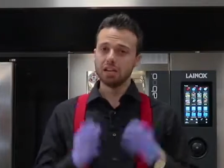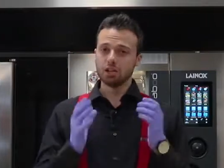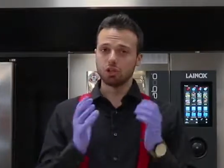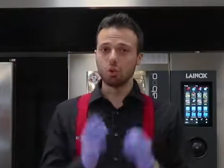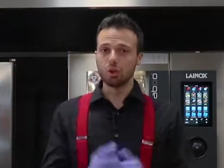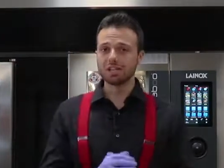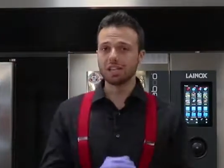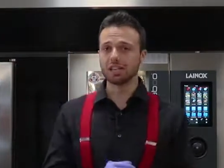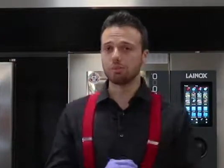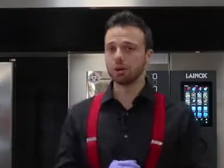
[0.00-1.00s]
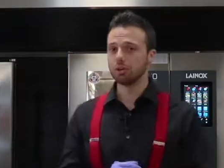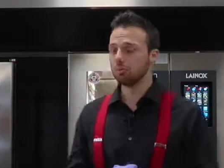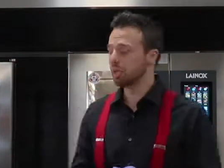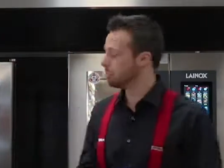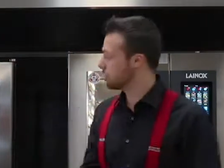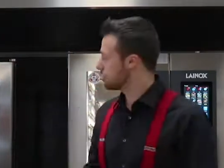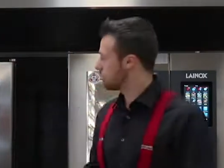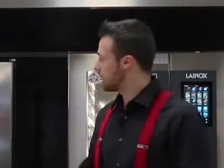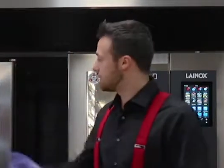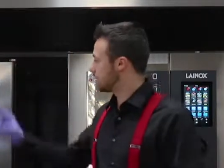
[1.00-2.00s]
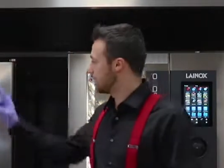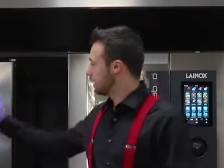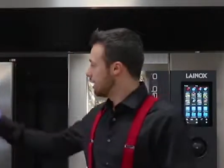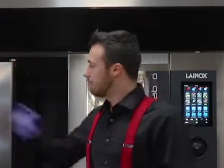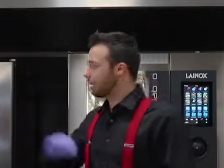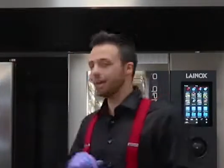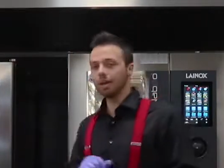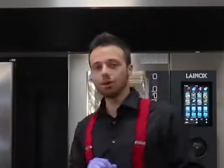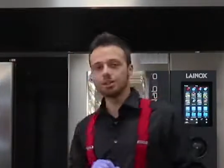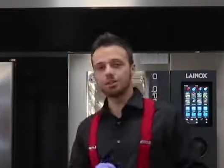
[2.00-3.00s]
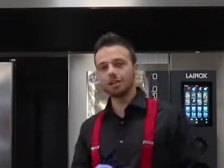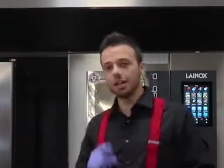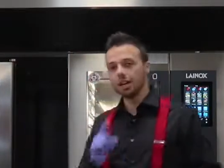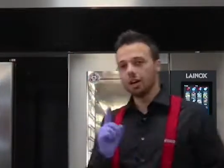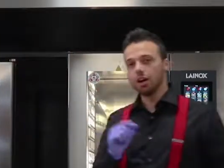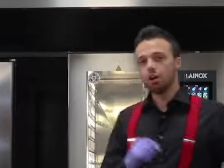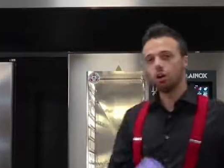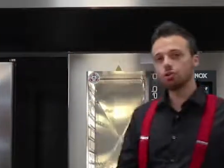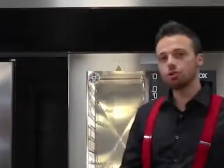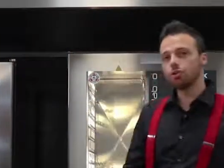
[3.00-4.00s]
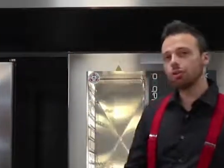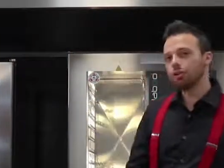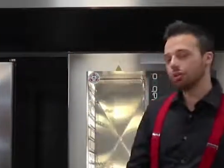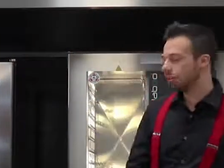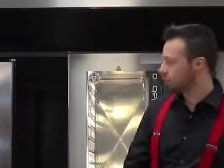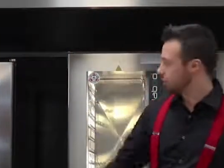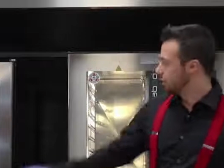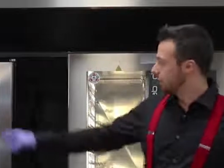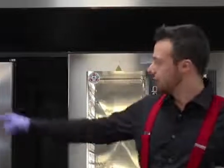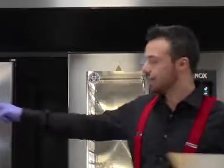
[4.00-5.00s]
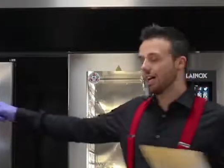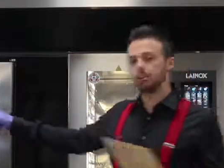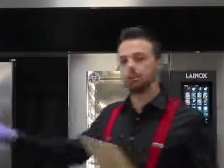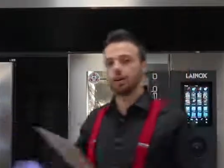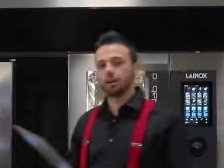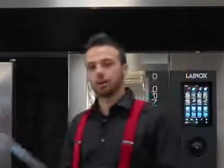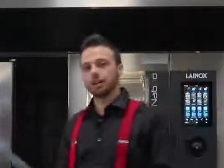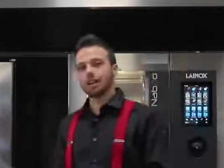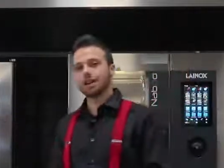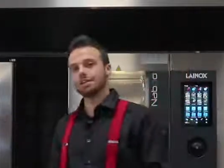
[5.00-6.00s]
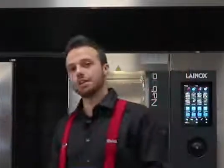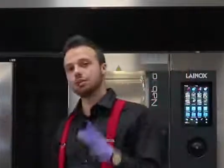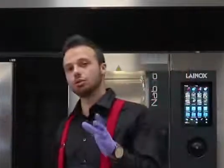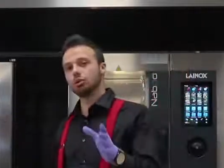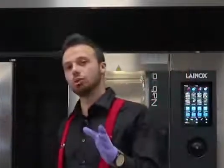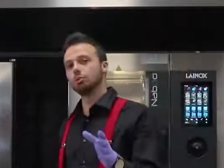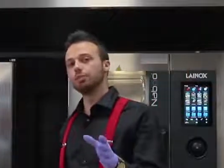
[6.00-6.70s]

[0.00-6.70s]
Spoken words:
So we said about the minimal space, but now let's see also the timing. As I told you